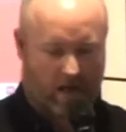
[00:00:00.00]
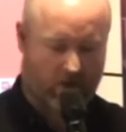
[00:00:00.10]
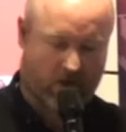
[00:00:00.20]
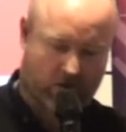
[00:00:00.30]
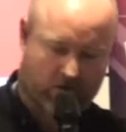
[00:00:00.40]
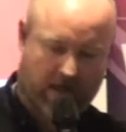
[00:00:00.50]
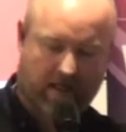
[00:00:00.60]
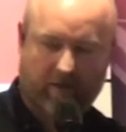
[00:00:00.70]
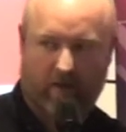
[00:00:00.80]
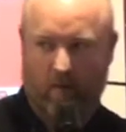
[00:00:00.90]
I'm going to try
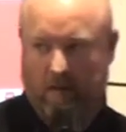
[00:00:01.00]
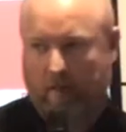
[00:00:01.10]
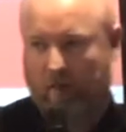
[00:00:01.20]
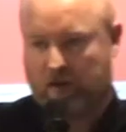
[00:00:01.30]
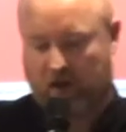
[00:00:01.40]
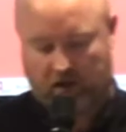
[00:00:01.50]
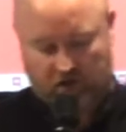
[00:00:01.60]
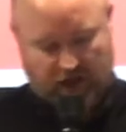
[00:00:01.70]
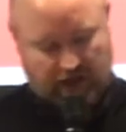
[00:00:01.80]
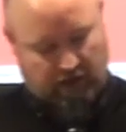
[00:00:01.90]
and give you some examples so you
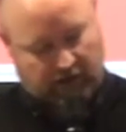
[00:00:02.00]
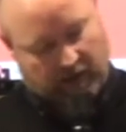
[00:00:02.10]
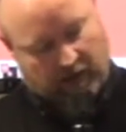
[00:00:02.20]
can translate it